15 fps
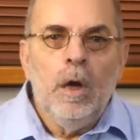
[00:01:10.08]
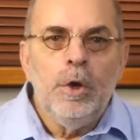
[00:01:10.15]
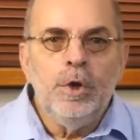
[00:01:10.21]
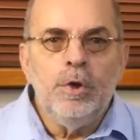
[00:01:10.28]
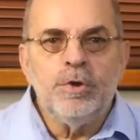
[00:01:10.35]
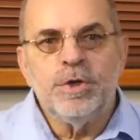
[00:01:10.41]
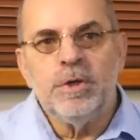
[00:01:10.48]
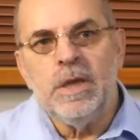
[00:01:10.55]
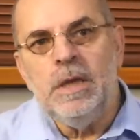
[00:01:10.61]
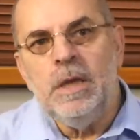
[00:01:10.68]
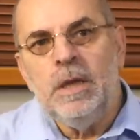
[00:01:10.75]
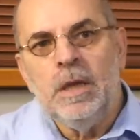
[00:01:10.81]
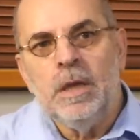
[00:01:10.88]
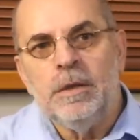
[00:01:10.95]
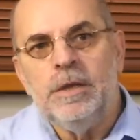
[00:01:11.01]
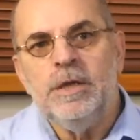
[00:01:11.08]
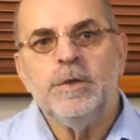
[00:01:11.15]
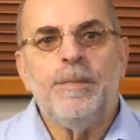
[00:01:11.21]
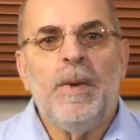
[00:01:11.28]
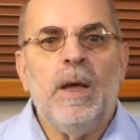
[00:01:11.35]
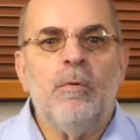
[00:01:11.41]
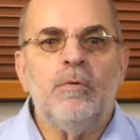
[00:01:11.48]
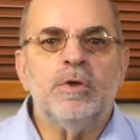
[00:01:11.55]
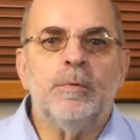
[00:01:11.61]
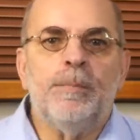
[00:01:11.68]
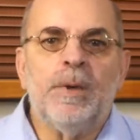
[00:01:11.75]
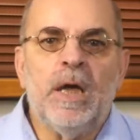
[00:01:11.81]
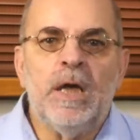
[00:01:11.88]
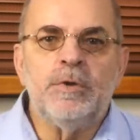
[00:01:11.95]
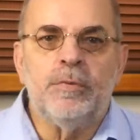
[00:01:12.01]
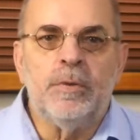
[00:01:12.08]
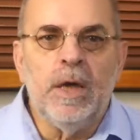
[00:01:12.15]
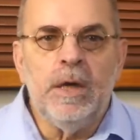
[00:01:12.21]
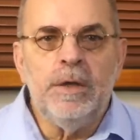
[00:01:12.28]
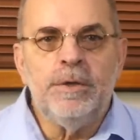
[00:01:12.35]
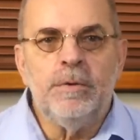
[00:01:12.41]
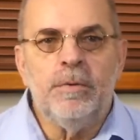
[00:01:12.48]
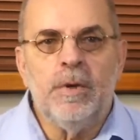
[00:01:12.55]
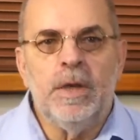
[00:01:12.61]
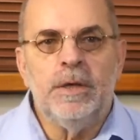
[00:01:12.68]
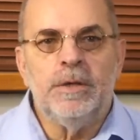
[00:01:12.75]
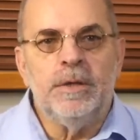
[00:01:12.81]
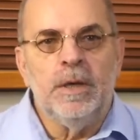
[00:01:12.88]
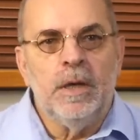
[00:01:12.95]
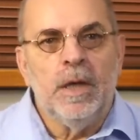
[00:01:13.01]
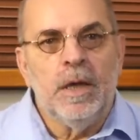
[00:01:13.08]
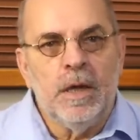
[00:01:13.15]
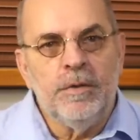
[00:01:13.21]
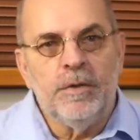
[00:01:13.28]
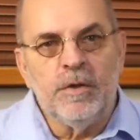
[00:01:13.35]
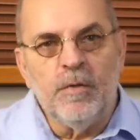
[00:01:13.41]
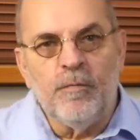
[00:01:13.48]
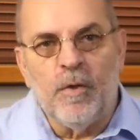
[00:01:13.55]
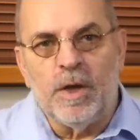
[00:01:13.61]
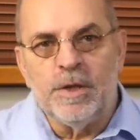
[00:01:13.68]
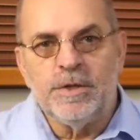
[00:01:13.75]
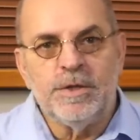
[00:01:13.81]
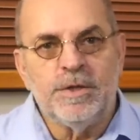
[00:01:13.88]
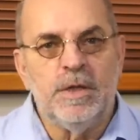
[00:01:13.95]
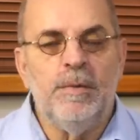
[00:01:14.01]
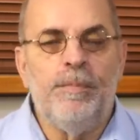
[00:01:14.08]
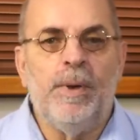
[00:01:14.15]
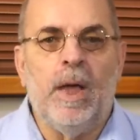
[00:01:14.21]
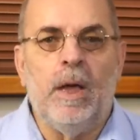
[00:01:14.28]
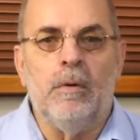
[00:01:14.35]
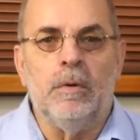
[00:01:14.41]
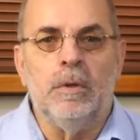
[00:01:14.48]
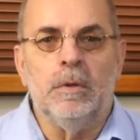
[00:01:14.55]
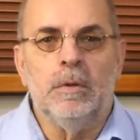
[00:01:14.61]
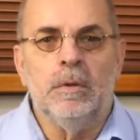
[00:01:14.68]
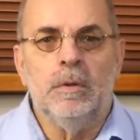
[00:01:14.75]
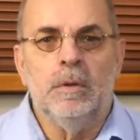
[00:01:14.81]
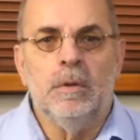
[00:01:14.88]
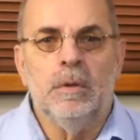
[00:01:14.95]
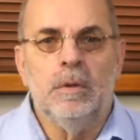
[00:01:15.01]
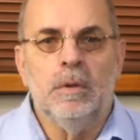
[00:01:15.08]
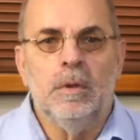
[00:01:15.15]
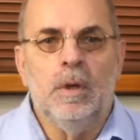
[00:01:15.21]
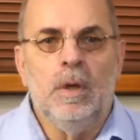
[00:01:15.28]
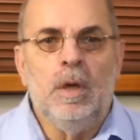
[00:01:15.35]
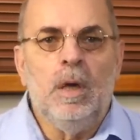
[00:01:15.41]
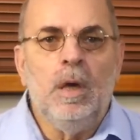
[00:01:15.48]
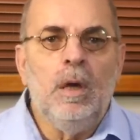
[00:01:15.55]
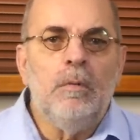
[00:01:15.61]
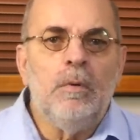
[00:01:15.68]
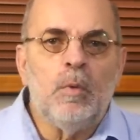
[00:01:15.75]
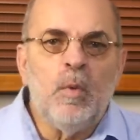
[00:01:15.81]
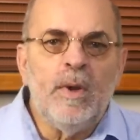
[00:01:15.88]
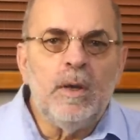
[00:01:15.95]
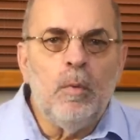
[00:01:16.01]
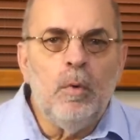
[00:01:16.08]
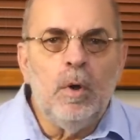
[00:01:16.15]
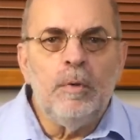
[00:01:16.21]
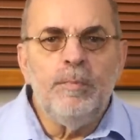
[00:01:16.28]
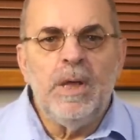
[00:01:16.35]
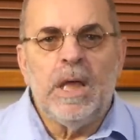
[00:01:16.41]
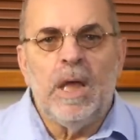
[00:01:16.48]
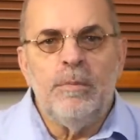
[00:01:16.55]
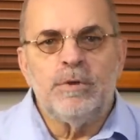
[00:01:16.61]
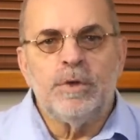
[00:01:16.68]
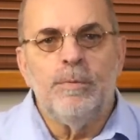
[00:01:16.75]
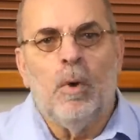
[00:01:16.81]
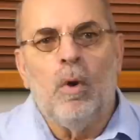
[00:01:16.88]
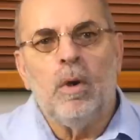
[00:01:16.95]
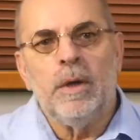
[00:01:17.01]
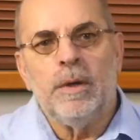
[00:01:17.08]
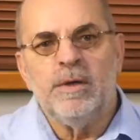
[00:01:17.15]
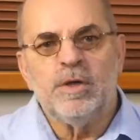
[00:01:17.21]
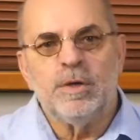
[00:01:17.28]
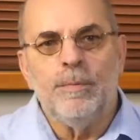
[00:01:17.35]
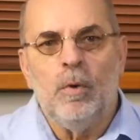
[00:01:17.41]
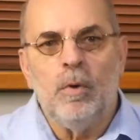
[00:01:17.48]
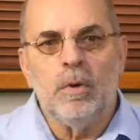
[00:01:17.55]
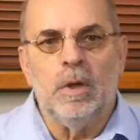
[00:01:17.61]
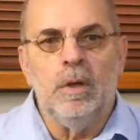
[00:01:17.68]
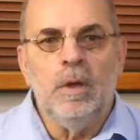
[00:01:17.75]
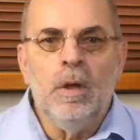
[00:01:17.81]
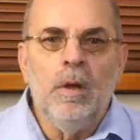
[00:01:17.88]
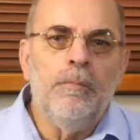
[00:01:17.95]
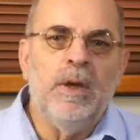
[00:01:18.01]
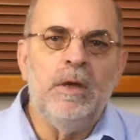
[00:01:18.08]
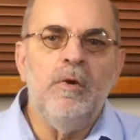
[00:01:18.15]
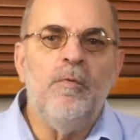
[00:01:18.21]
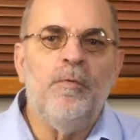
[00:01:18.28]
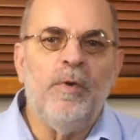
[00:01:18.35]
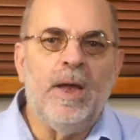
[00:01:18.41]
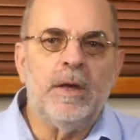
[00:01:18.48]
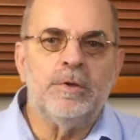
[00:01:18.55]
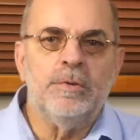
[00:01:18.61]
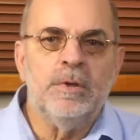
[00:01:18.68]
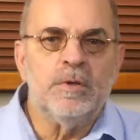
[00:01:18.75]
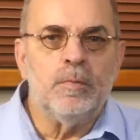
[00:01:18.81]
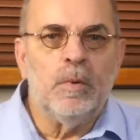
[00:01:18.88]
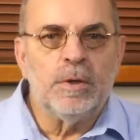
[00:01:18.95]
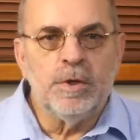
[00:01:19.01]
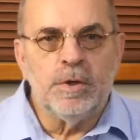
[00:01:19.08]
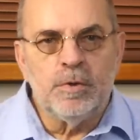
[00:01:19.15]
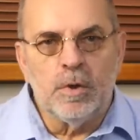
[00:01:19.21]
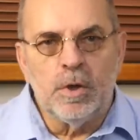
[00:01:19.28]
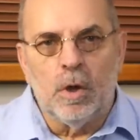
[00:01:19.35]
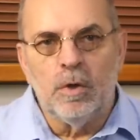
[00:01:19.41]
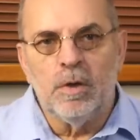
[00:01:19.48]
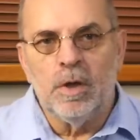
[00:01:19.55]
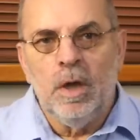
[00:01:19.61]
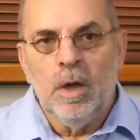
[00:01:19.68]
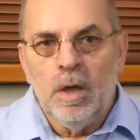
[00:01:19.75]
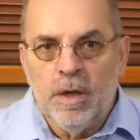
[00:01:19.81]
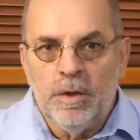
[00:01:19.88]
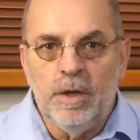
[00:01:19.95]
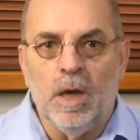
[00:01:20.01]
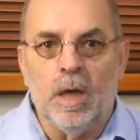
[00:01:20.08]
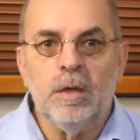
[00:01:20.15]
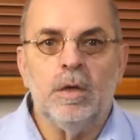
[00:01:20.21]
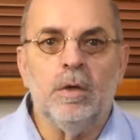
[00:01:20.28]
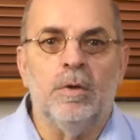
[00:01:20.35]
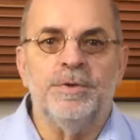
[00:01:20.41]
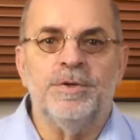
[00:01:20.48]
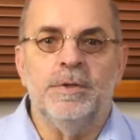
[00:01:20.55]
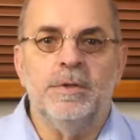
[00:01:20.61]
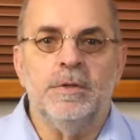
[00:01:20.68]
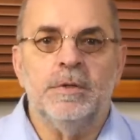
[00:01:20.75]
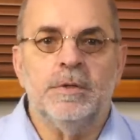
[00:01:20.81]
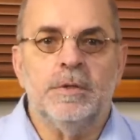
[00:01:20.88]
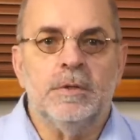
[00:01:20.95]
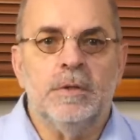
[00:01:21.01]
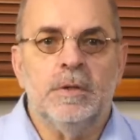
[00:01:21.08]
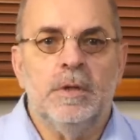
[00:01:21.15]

Usually these power supplies were integrated in the devices they power. But when the world became smaller and smaller, manufacturers wanted to conquer the other continents.